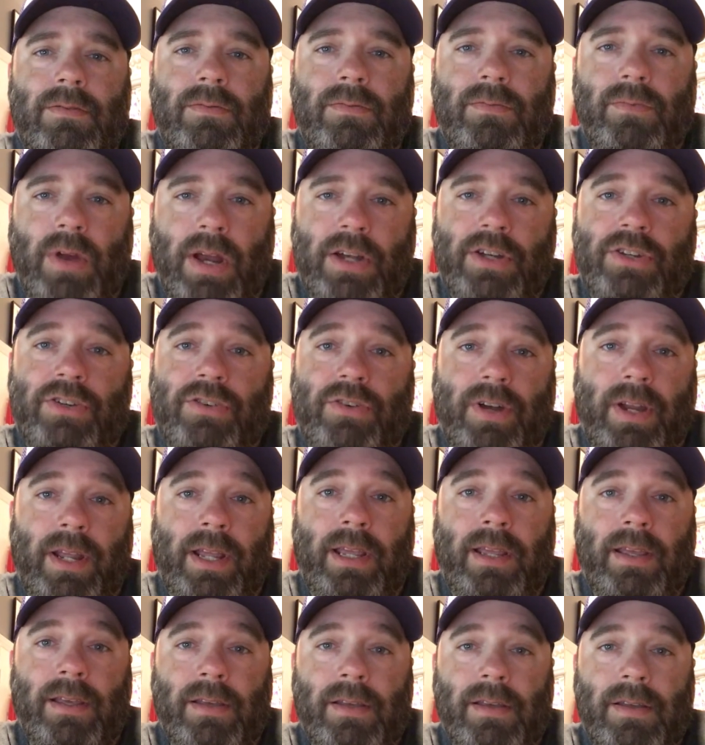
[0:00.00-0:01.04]

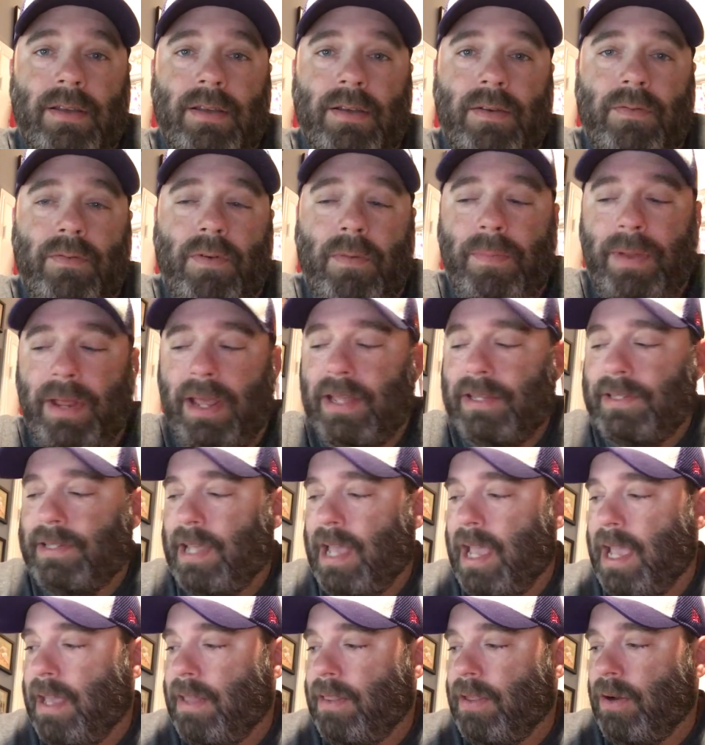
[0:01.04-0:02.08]
registry for
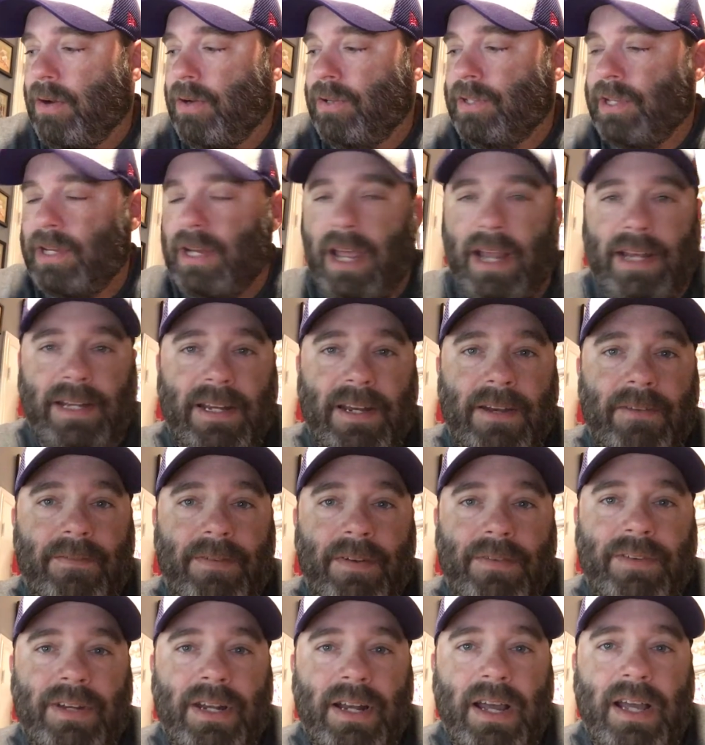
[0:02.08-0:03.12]
PSA, there's a
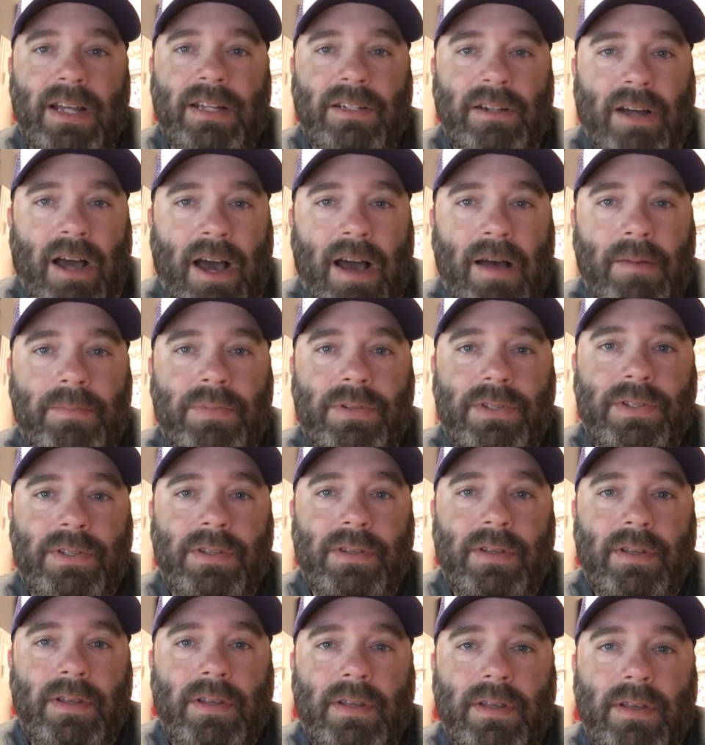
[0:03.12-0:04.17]
1959 Topps,
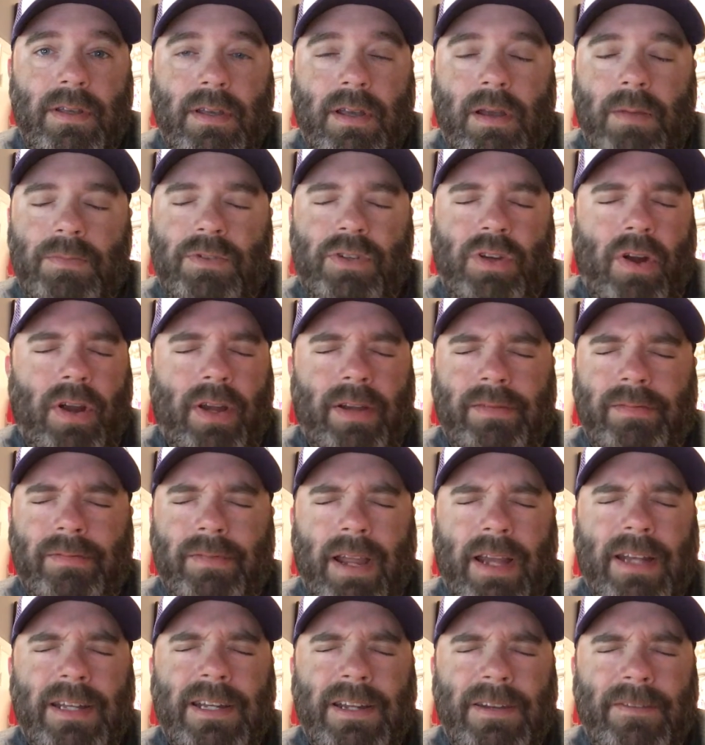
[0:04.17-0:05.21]
I'm sorry,
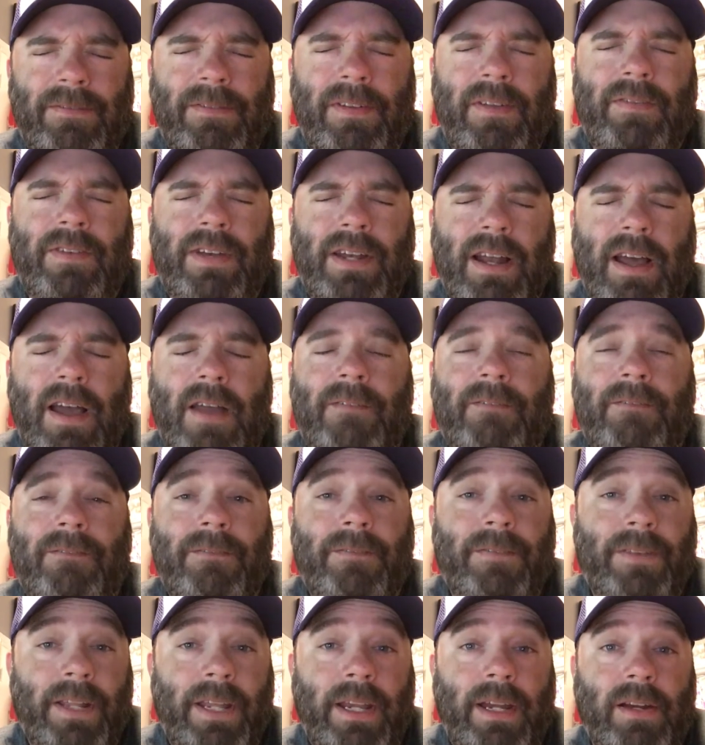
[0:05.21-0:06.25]
1959
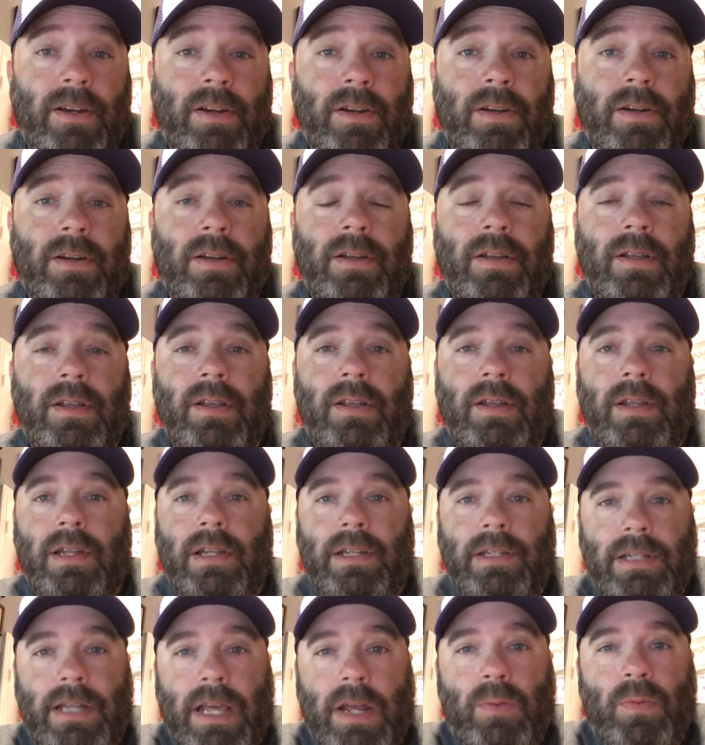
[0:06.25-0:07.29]
Fleer
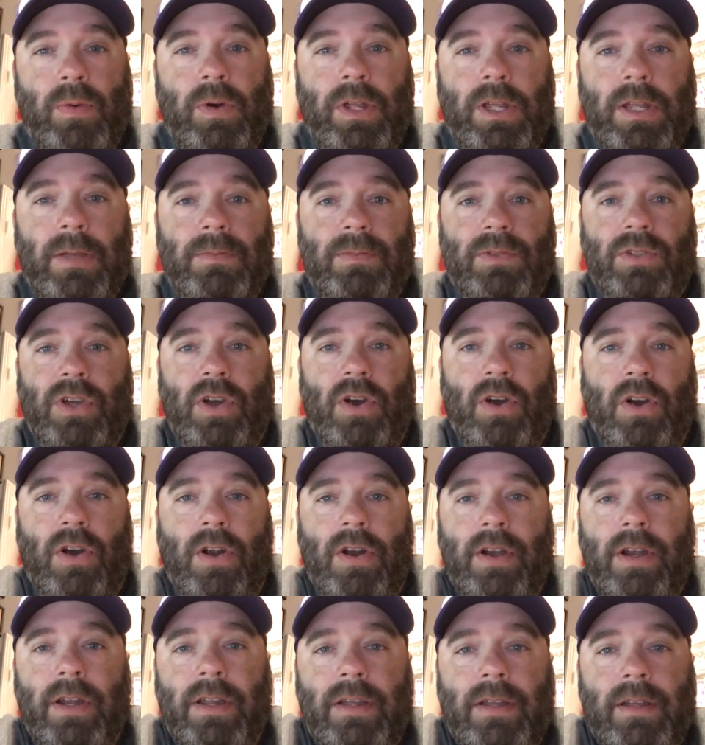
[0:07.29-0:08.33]
Ted Williams
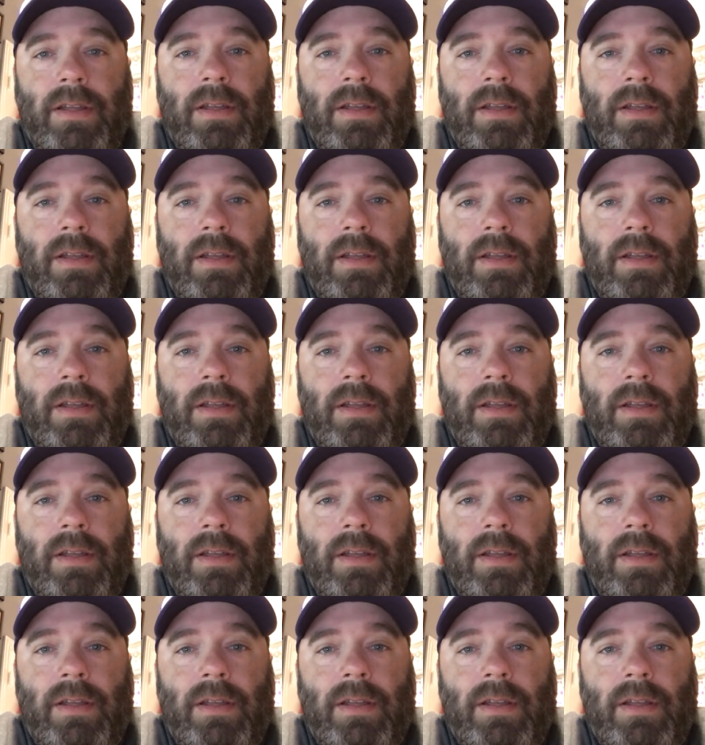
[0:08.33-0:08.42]
card.